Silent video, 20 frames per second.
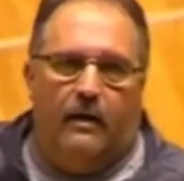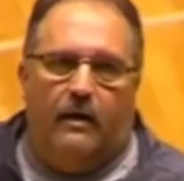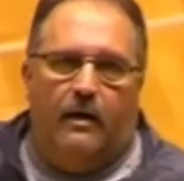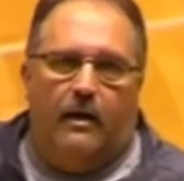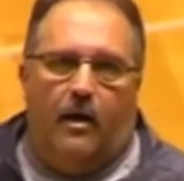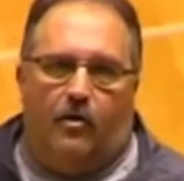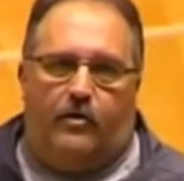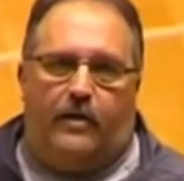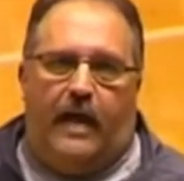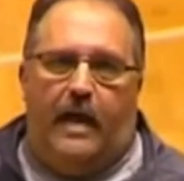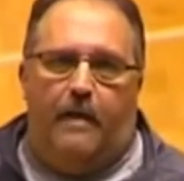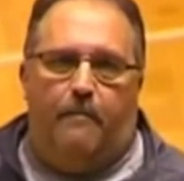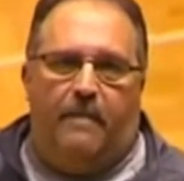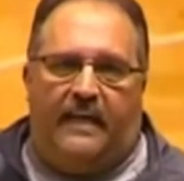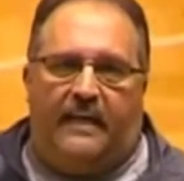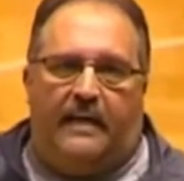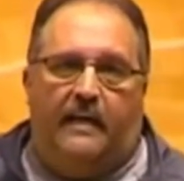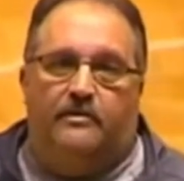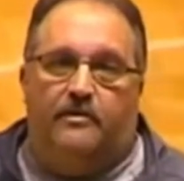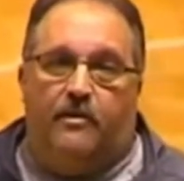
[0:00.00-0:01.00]
Okay?
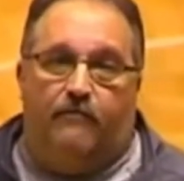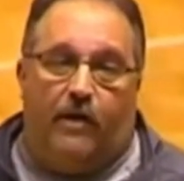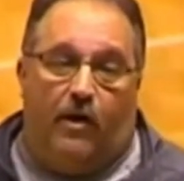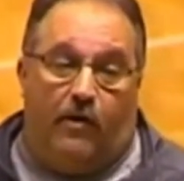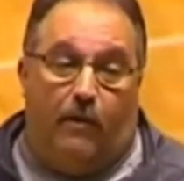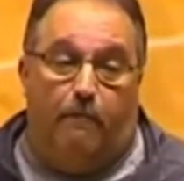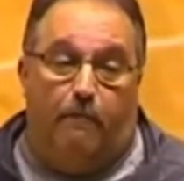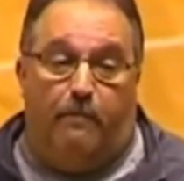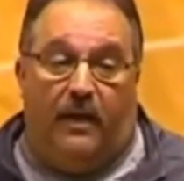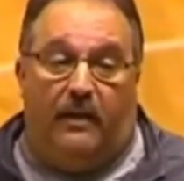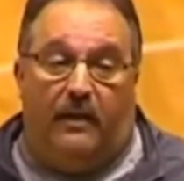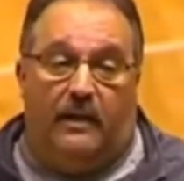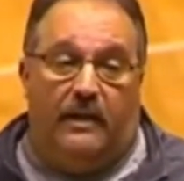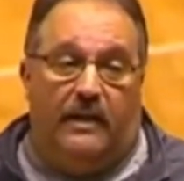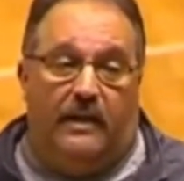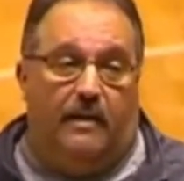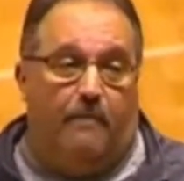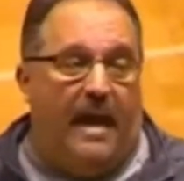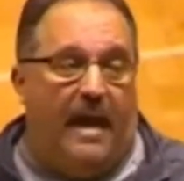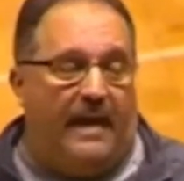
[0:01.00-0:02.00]
Because of their ability
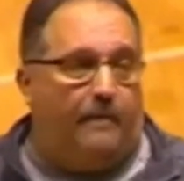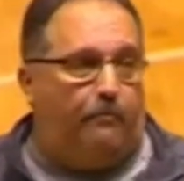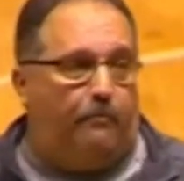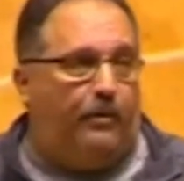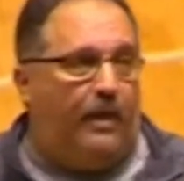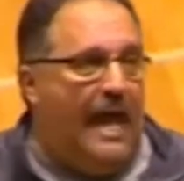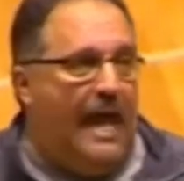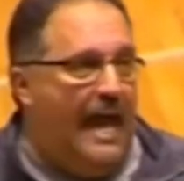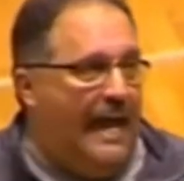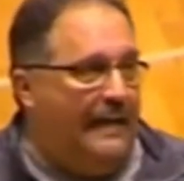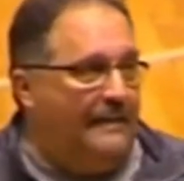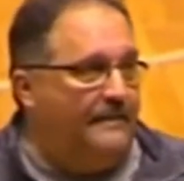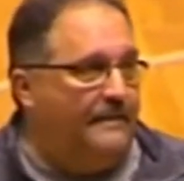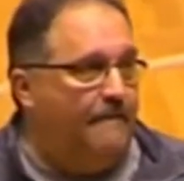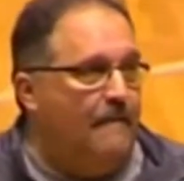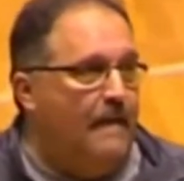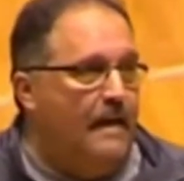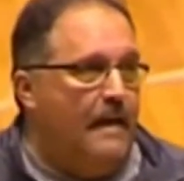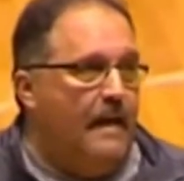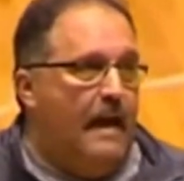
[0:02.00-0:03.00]
to make plays
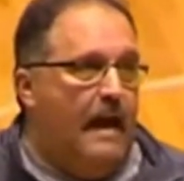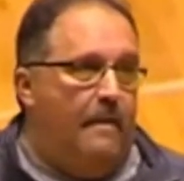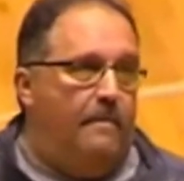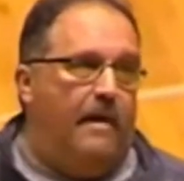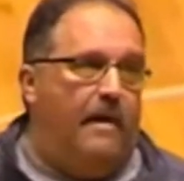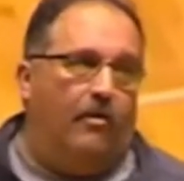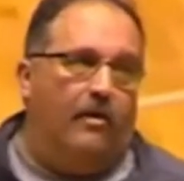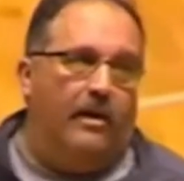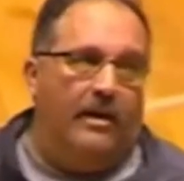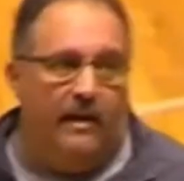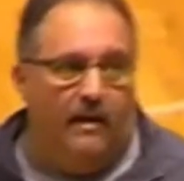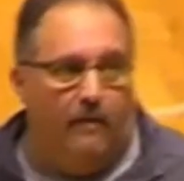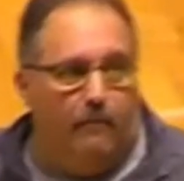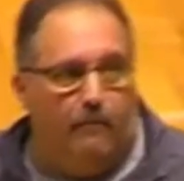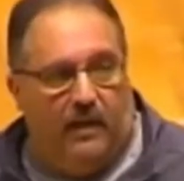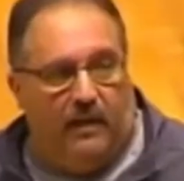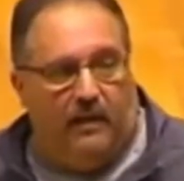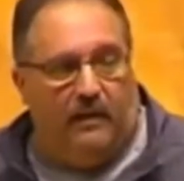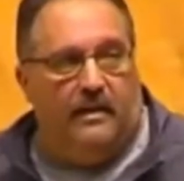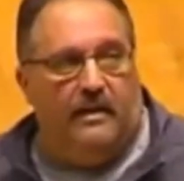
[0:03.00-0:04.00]
and their
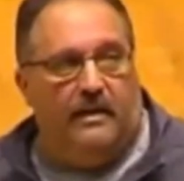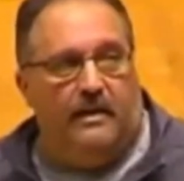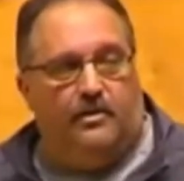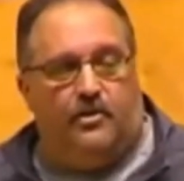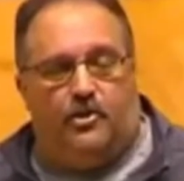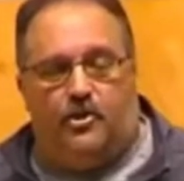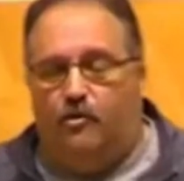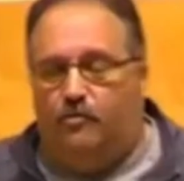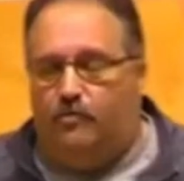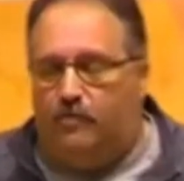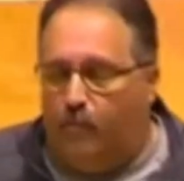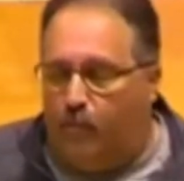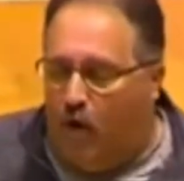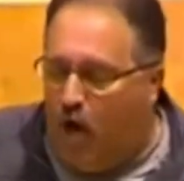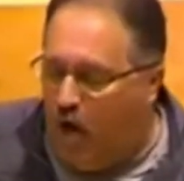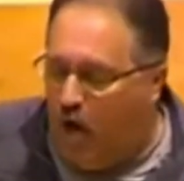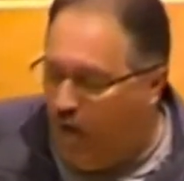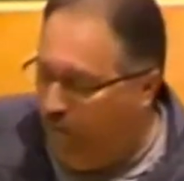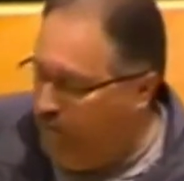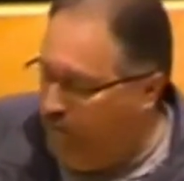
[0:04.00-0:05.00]
inability to shoot the
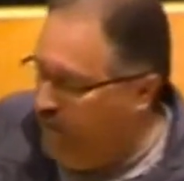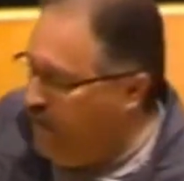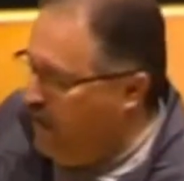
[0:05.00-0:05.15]
ball.